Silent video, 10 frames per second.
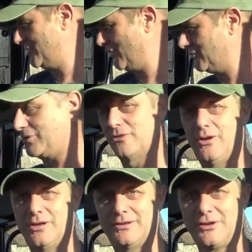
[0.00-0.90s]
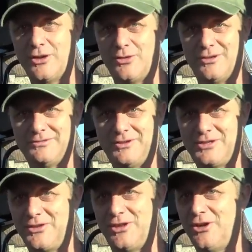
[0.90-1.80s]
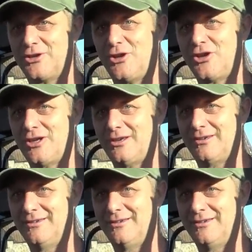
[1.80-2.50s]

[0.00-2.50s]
knew what was going on. I didn't think I'd like it.